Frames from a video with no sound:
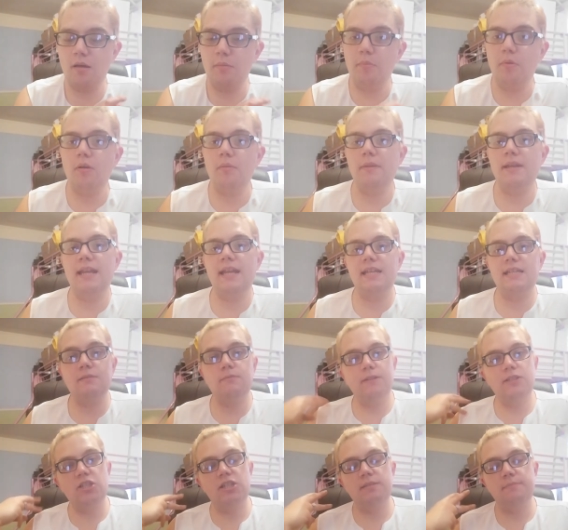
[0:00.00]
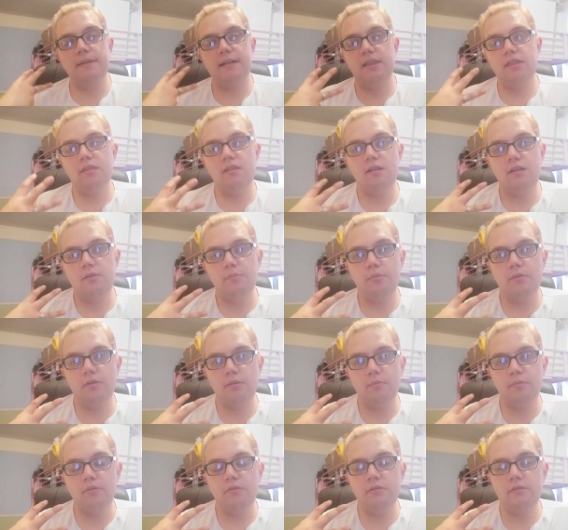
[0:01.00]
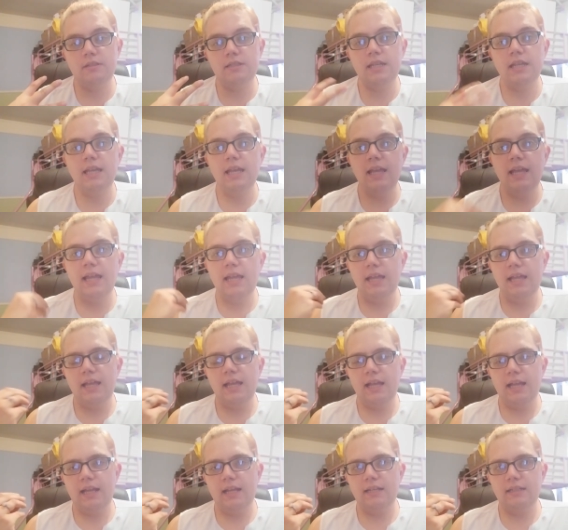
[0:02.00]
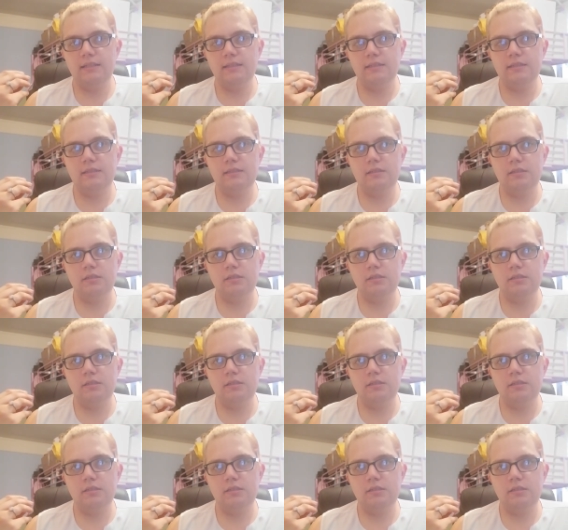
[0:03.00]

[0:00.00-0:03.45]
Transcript: appointment is, which is my third appointment, and